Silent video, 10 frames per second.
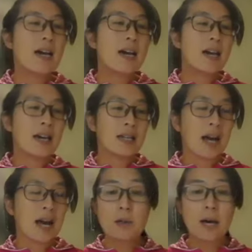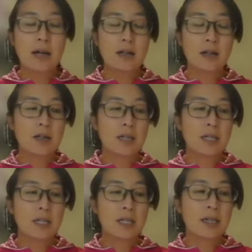and I
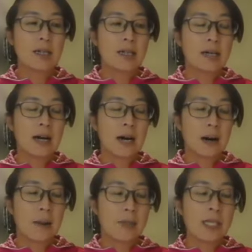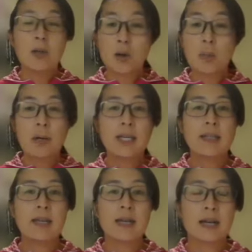actually um, incorporate
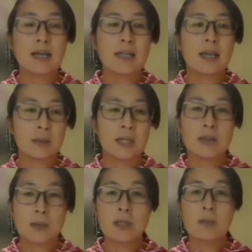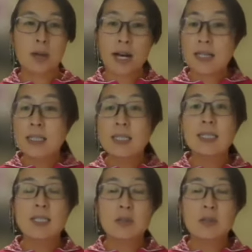the, the evidence-based practice